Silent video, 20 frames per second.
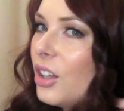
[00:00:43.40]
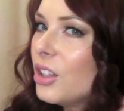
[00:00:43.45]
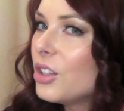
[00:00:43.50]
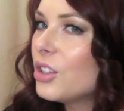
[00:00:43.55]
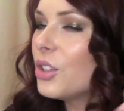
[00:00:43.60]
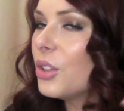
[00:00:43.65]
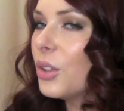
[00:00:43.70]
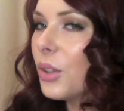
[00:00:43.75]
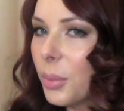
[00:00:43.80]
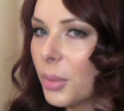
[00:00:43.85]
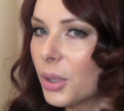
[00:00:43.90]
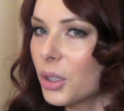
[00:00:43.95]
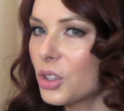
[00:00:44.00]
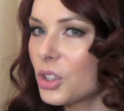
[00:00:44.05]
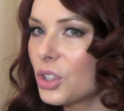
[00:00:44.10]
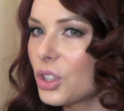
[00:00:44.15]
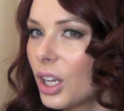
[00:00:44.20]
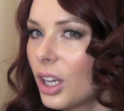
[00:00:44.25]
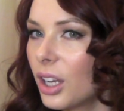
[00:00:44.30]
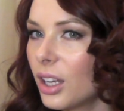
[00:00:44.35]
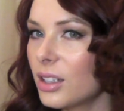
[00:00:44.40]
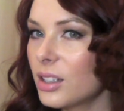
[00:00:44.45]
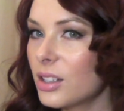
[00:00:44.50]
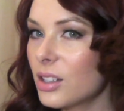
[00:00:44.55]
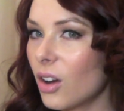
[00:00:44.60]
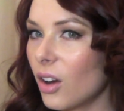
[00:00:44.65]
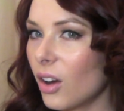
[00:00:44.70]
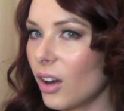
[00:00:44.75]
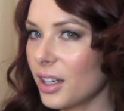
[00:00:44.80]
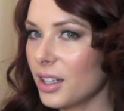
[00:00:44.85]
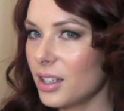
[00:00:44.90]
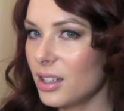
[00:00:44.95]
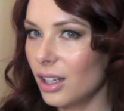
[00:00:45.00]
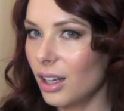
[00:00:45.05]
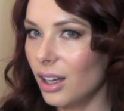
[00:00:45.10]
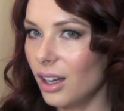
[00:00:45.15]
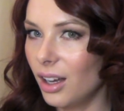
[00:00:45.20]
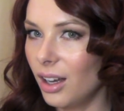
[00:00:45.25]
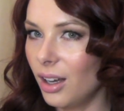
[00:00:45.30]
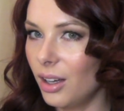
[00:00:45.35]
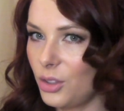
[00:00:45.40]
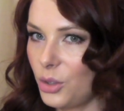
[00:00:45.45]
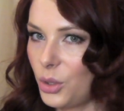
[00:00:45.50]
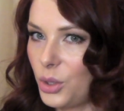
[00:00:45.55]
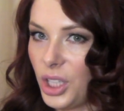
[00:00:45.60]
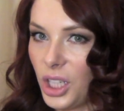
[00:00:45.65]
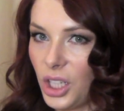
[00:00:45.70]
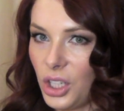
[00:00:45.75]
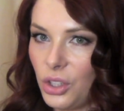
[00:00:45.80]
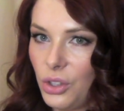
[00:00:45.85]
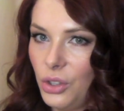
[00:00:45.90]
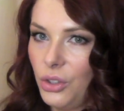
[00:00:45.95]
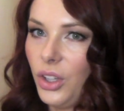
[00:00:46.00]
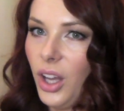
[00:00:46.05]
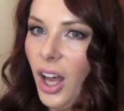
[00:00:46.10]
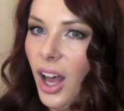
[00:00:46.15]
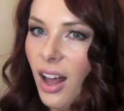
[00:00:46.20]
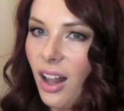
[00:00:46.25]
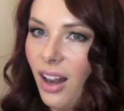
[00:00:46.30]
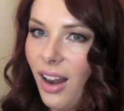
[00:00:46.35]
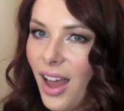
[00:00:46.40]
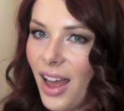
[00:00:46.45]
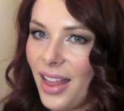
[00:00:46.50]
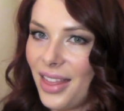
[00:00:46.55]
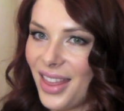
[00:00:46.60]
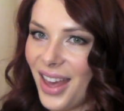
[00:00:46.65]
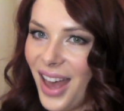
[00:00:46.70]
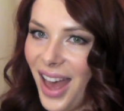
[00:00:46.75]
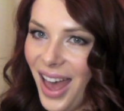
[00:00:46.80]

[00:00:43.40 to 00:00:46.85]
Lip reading: to a much tighter traditional curl at the